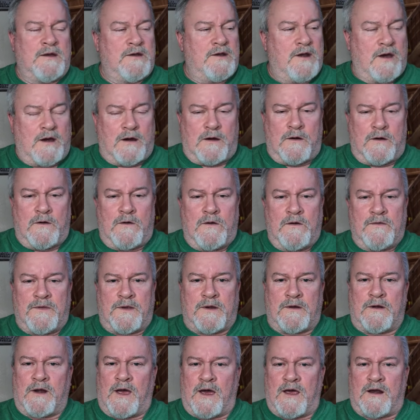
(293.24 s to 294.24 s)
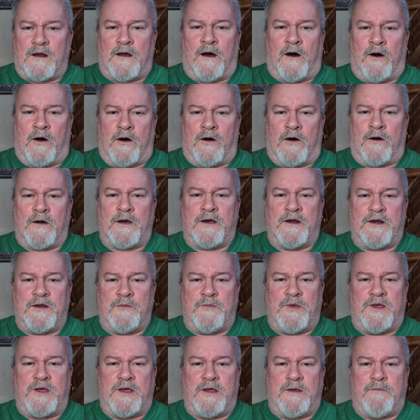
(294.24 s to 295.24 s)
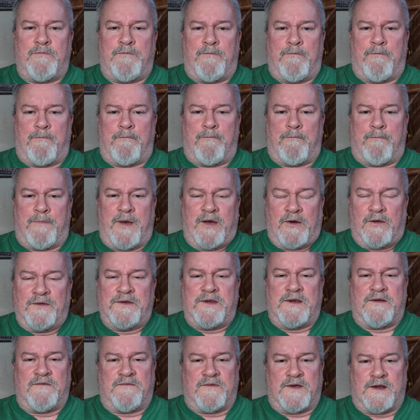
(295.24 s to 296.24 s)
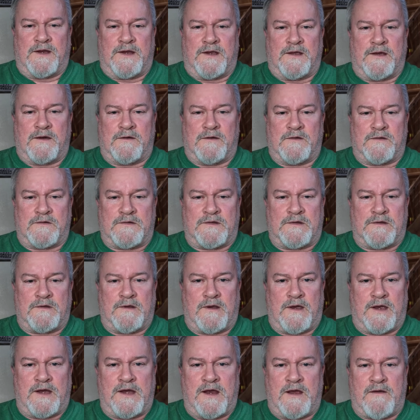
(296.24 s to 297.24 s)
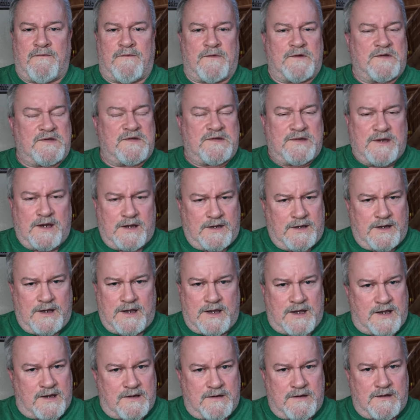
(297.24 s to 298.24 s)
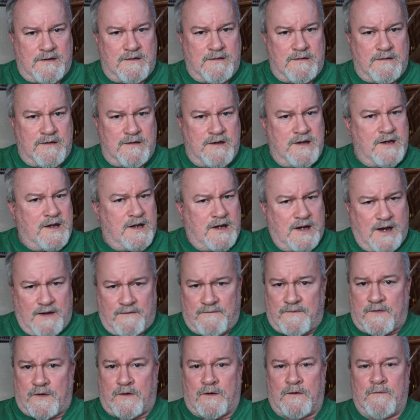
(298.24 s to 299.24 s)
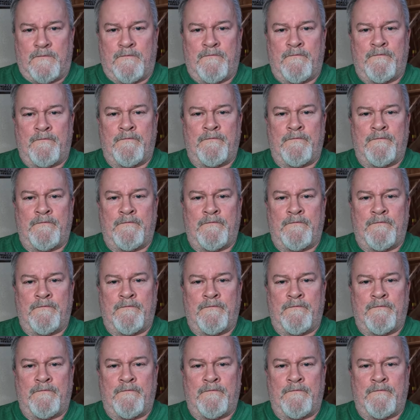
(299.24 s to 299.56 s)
No, they're not all going to be building videos. I never said that. Never.